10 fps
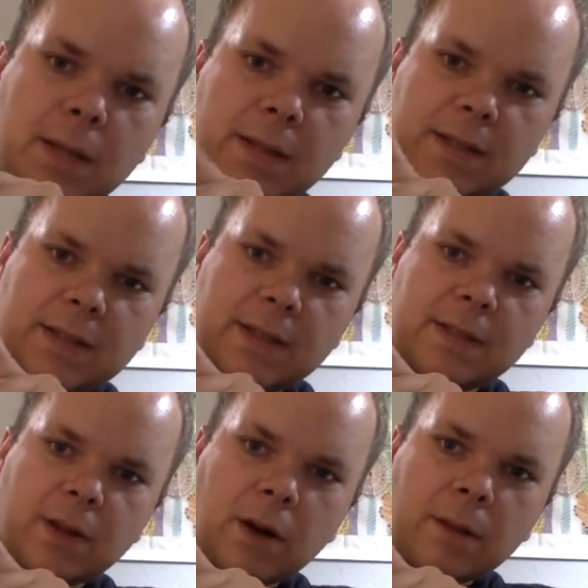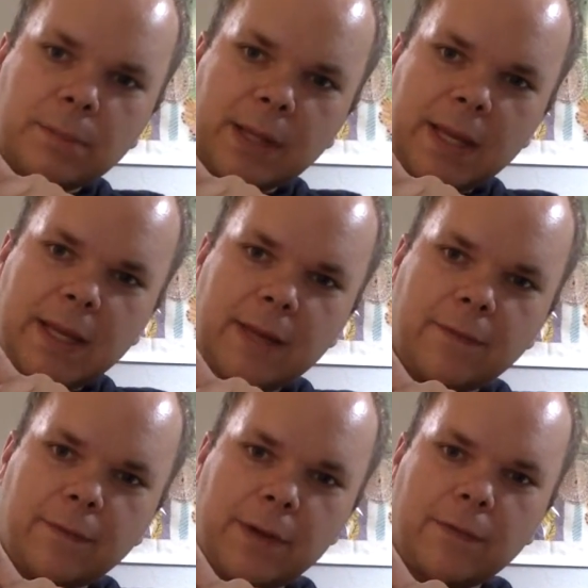This is Art Blakey
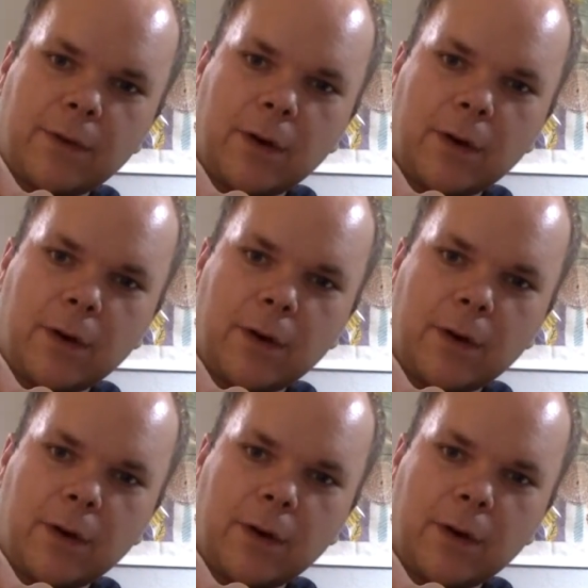Free For